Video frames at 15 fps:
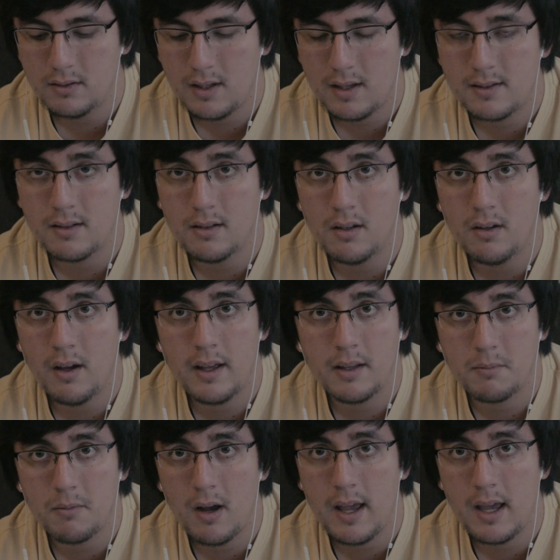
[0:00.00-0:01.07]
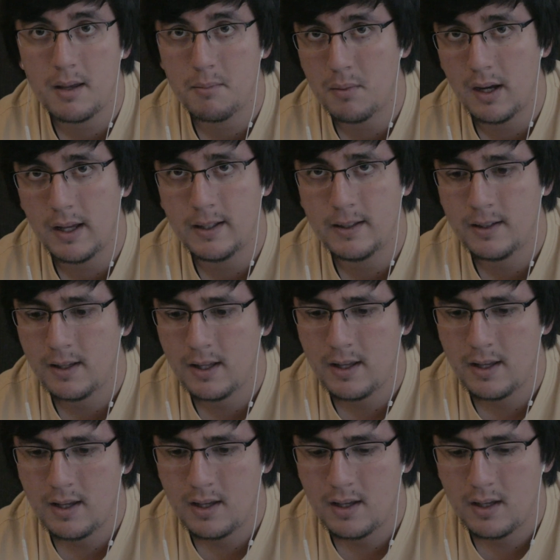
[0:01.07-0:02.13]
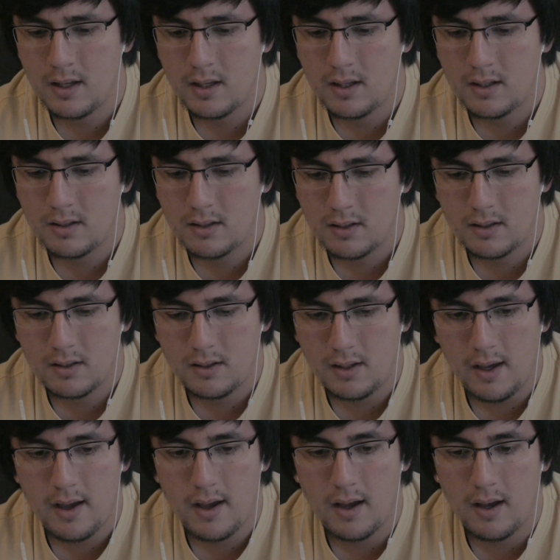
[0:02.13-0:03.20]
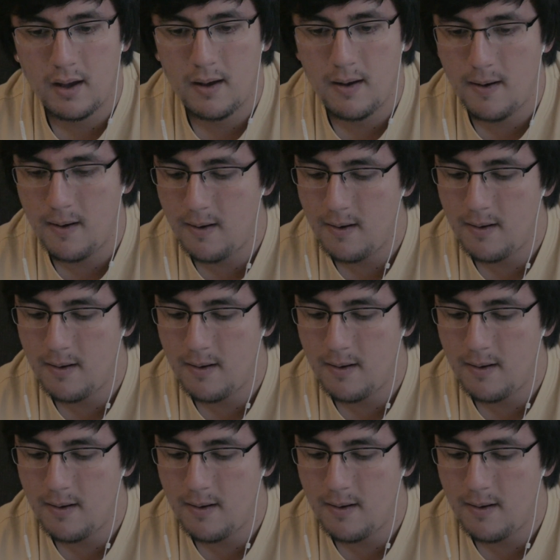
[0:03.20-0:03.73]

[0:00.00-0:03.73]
Still needs a little headway, but yeah.